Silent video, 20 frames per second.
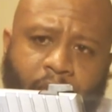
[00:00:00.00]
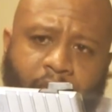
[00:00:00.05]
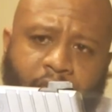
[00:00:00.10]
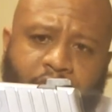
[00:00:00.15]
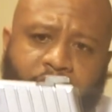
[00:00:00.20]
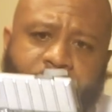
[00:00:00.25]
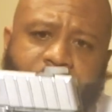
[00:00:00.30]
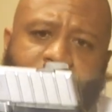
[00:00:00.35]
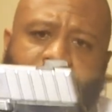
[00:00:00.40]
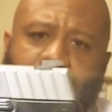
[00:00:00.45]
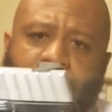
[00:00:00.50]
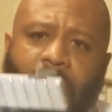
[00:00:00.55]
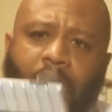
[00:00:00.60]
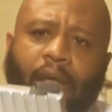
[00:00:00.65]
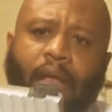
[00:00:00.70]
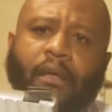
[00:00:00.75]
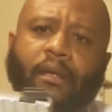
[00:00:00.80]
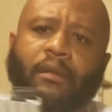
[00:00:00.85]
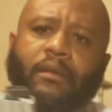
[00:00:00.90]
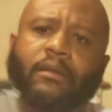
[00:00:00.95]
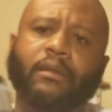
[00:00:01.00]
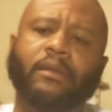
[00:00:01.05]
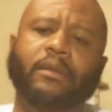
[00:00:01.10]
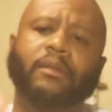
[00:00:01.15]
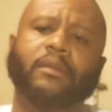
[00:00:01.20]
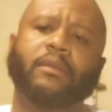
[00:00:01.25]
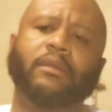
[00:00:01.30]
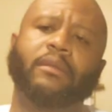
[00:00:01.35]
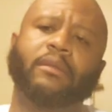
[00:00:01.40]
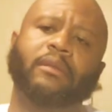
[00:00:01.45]

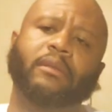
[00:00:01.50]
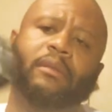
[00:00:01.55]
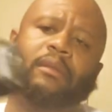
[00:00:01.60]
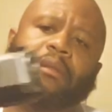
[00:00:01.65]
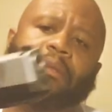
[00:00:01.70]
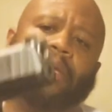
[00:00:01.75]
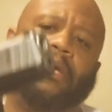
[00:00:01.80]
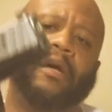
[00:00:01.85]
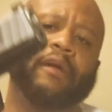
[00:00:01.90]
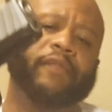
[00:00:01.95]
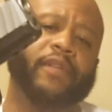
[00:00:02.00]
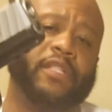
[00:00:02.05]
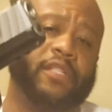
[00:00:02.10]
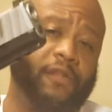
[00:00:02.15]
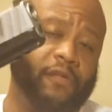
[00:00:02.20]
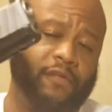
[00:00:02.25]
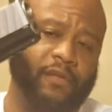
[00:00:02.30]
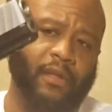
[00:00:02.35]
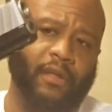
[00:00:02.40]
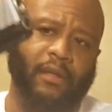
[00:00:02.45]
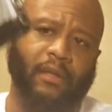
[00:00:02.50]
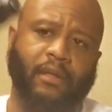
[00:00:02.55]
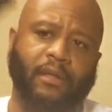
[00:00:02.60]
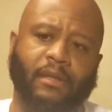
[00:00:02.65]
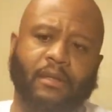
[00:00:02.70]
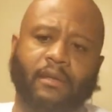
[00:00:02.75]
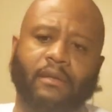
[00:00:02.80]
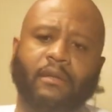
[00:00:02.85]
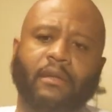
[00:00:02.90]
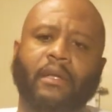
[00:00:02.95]
SVE. Love this.
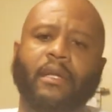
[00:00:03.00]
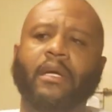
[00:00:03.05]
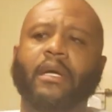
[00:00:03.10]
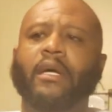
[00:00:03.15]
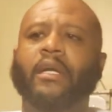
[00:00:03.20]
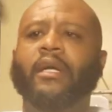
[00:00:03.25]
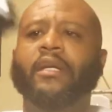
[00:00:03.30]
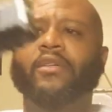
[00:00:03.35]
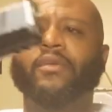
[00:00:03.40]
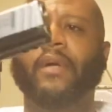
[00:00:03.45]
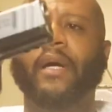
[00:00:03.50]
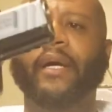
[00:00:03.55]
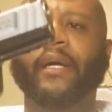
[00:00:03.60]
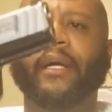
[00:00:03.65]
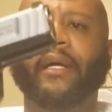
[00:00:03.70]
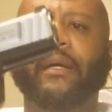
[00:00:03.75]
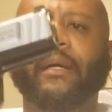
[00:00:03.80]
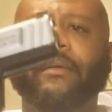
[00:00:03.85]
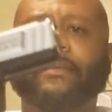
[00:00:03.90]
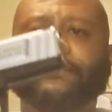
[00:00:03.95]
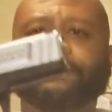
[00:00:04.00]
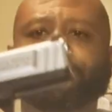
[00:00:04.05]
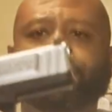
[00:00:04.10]
Love this right here.